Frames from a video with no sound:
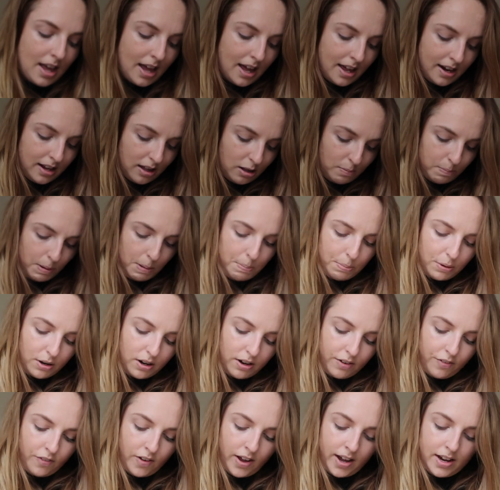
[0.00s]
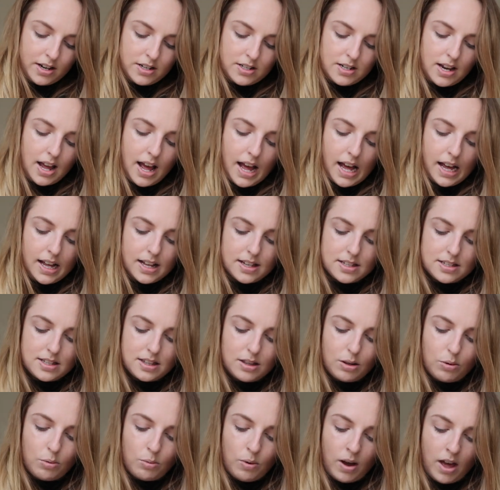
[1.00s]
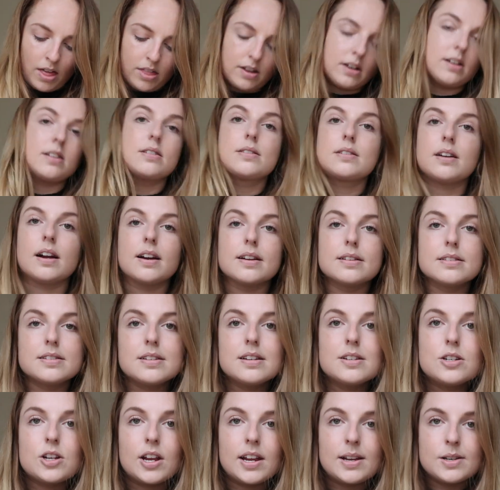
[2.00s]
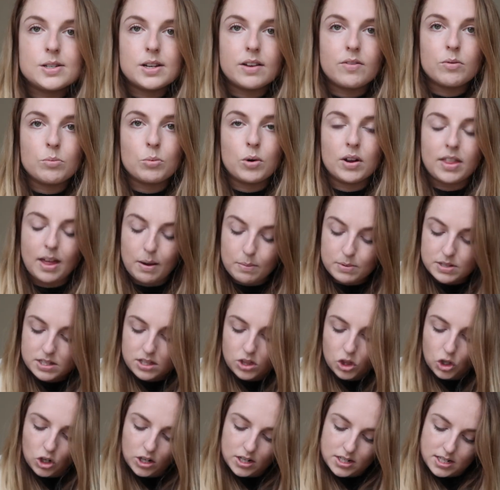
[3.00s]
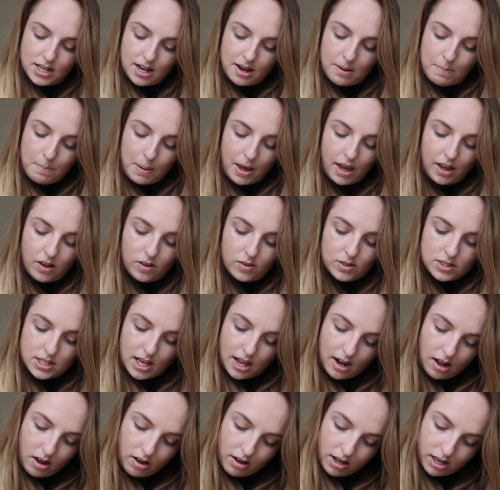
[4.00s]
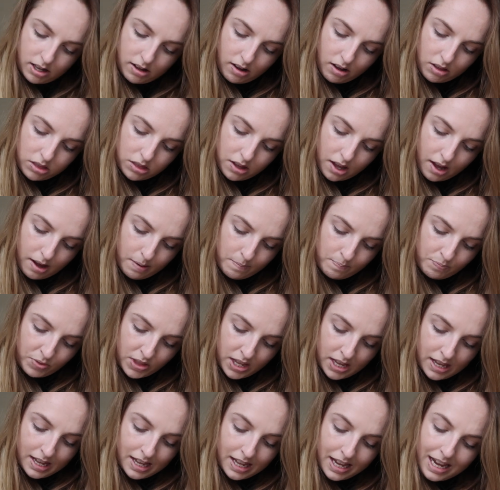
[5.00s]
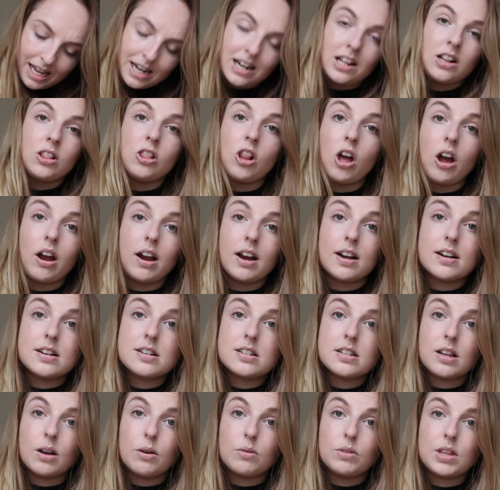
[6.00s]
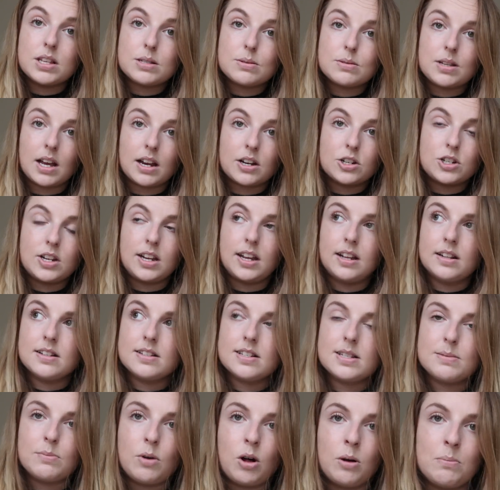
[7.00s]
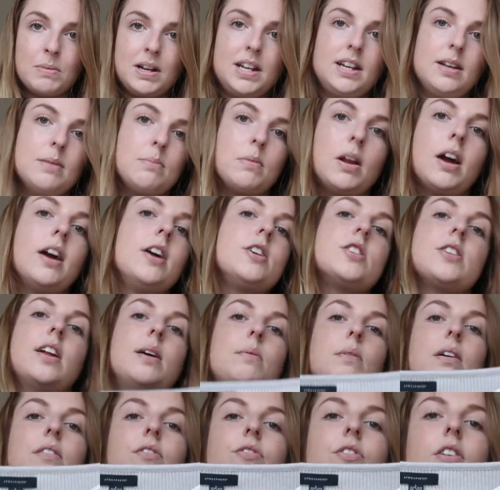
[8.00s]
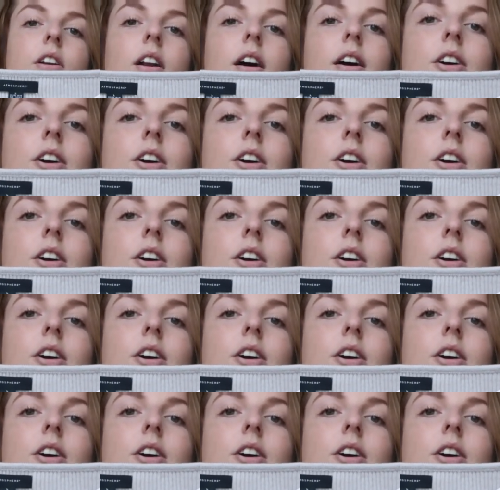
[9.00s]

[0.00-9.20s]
and it'll be perfect as the weather starts to change even more. That was 13 pounds and I got that in a large. So this was actually in small, medium, large and I went for